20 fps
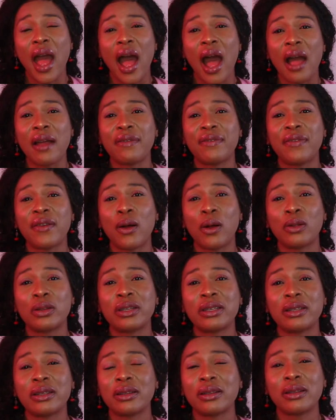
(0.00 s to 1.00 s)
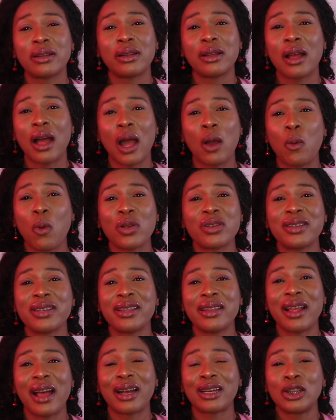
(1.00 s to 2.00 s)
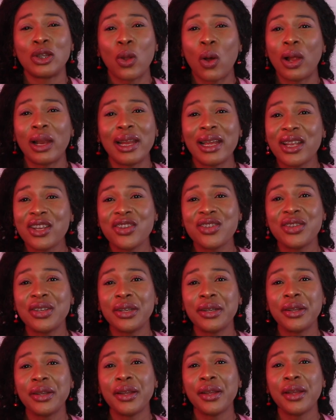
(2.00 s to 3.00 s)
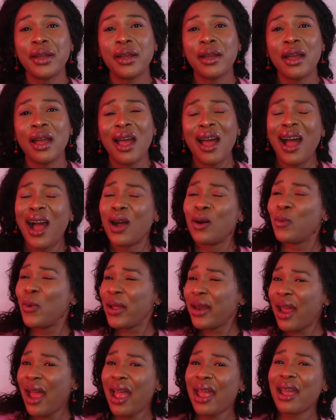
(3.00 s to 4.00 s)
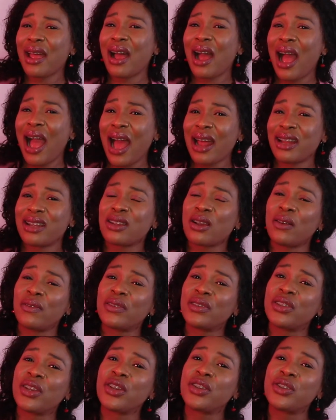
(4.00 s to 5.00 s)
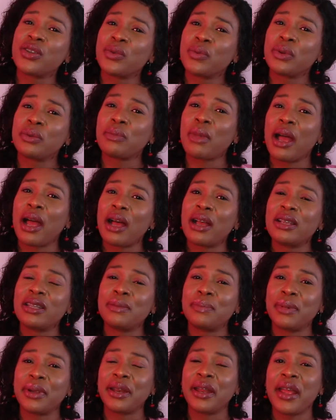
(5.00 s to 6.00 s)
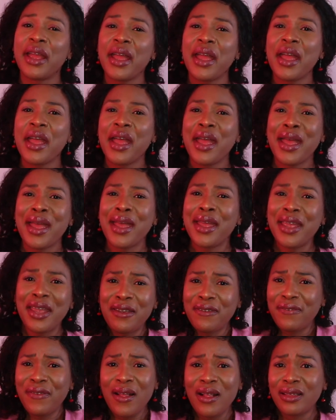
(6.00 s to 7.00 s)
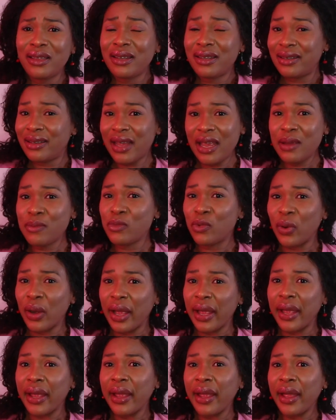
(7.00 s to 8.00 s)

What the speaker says: I felt I wasn't acknowledged. And when I had this conversation with my husband, he felt the same way.